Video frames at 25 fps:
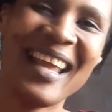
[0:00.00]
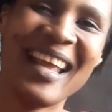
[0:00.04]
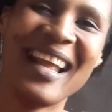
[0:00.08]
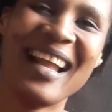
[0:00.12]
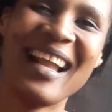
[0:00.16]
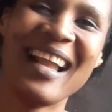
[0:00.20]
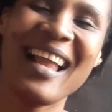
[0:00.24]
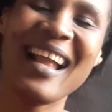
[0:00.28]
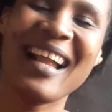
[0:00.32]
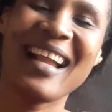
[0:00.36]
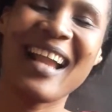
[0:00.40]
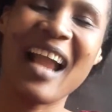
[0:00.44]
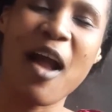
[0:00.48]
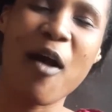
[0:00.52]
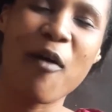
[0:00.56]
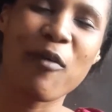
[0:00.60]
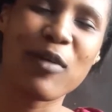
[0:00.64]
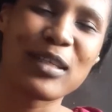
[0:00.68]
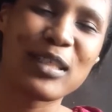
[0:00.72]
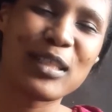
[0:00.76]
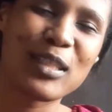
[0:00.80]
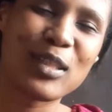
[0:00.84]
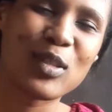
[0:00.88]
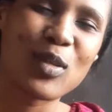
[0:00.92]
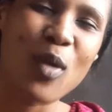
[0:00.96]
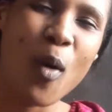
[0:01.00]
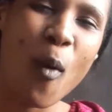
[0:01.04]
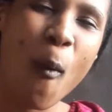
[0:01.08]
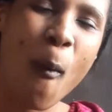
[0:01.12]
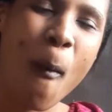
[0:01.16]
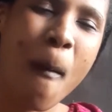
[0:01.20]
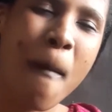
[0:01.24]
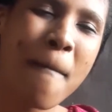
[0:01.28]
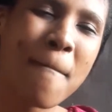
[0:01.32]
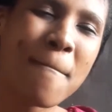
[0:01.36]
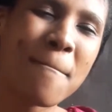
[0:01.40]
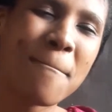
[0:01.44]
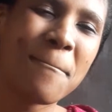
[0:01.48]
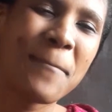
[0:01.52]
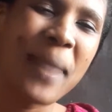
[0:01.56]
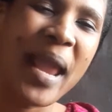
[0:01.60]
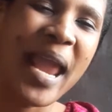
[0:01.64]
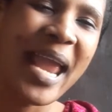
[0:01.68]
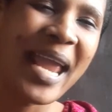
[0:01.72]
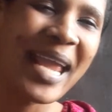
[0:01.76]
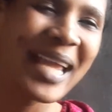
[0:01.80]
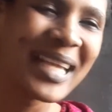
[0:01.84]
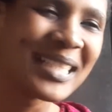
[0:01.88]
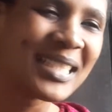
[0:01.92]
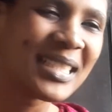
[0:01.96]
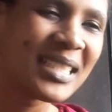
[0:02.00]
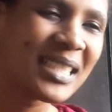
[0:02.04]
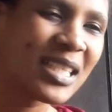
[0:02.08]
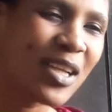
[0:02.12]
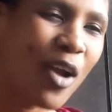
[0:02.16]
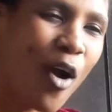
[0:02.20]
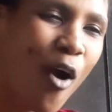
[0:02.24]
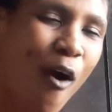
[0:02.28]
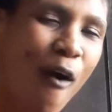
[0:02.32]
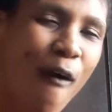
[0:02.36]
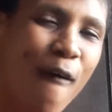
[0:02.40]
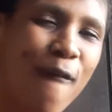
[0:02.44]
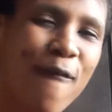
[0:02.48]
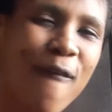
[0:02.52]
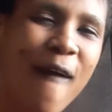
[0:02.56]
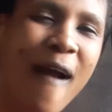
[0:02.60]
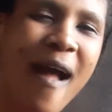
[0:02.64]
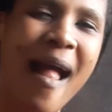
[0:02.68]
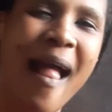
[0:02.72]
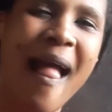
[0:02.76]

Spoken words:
Heck, I was so pissed off.